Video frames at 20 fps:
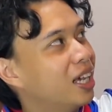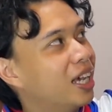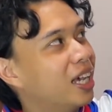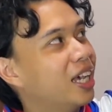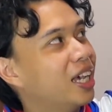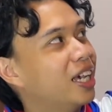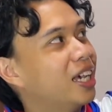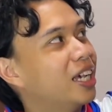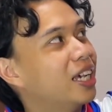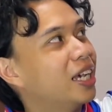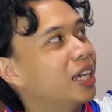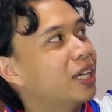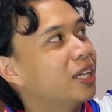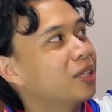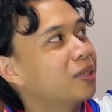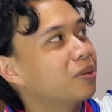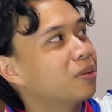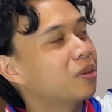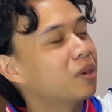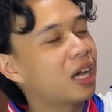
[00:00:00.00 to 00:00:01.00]

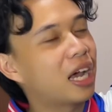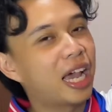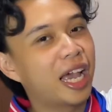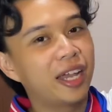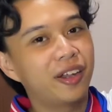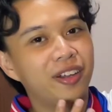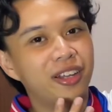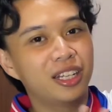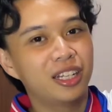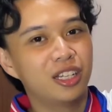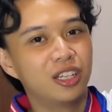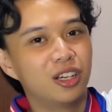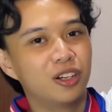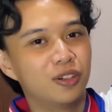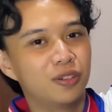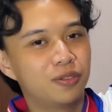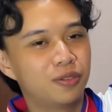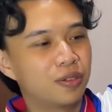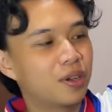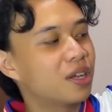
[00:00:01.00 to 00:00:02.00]
and I really
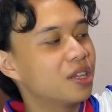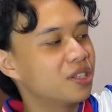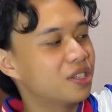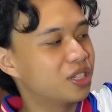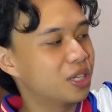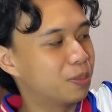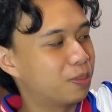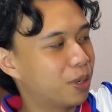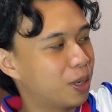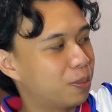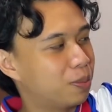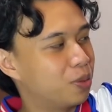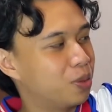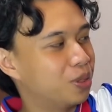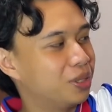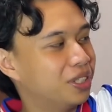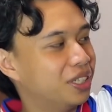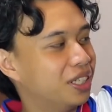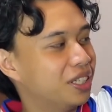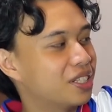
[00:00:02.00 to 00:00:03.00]
love zip-up
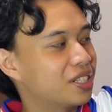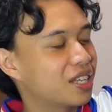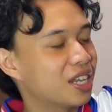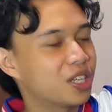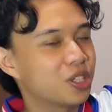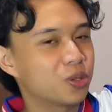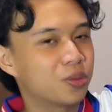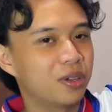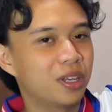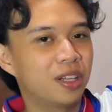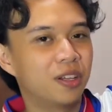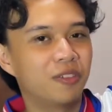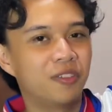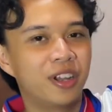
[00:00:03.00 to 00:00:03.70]
hoodies as well.